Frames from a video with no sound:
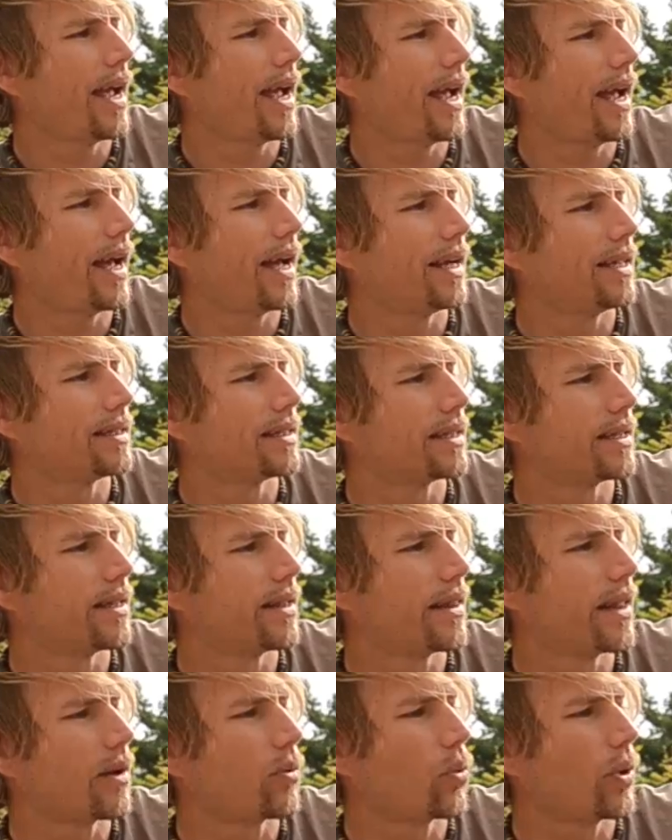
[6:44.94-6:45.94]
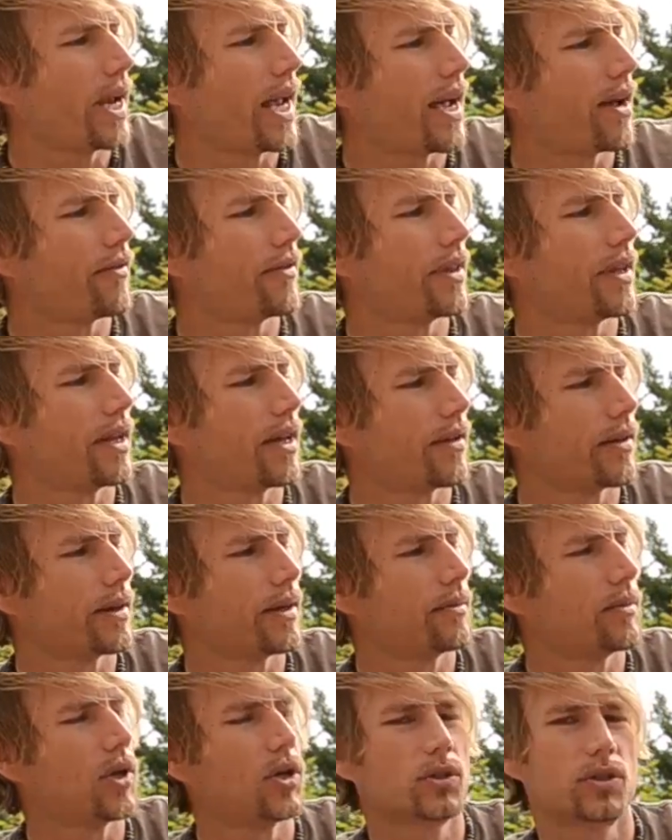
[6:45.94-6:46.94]
And then we have
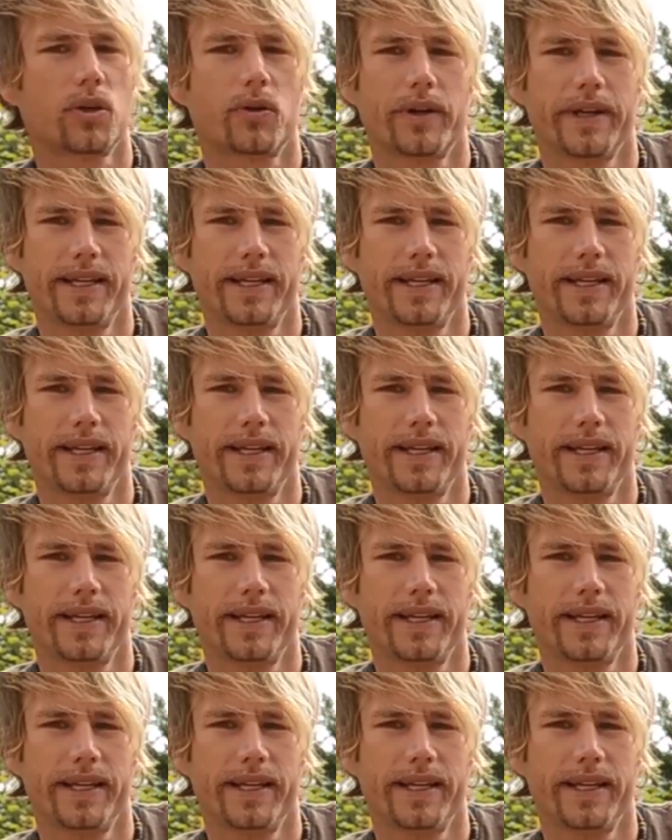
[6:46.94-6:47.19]
another motor